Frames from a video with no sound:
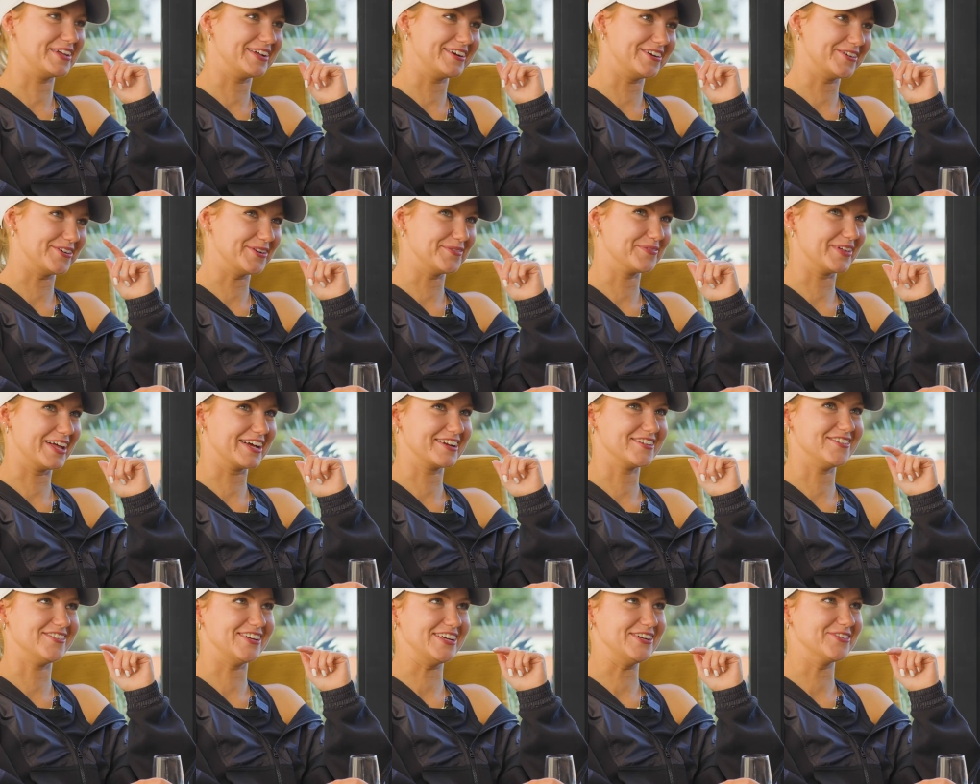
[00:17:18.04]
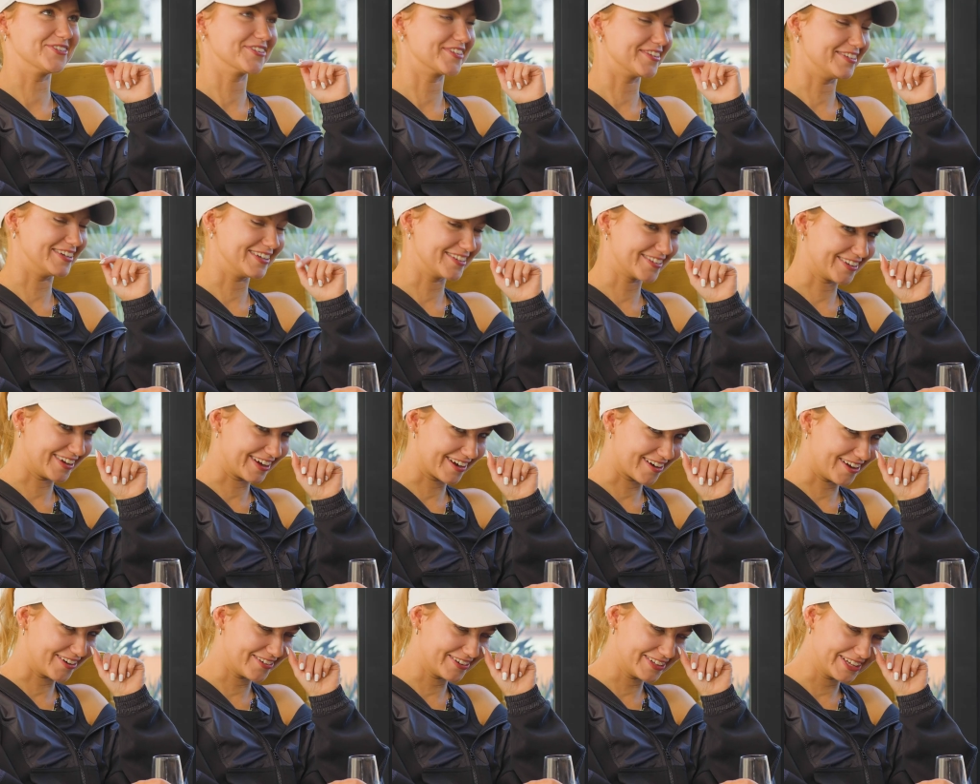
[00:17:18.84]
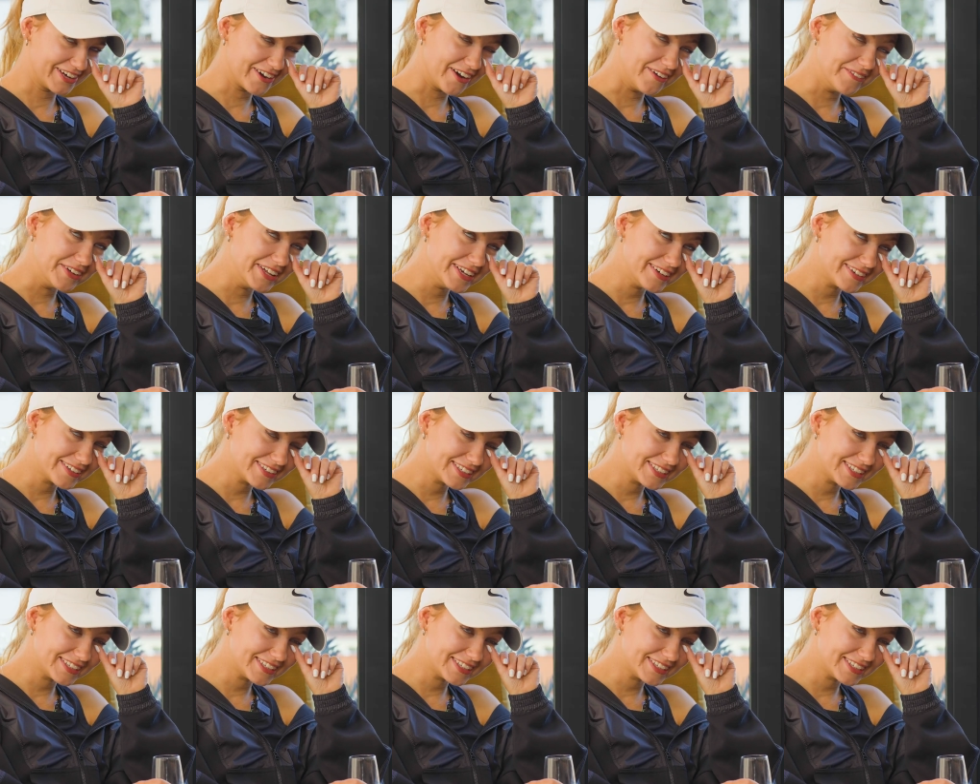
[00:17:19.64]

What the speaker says: in group like G or something, so I can't really comment.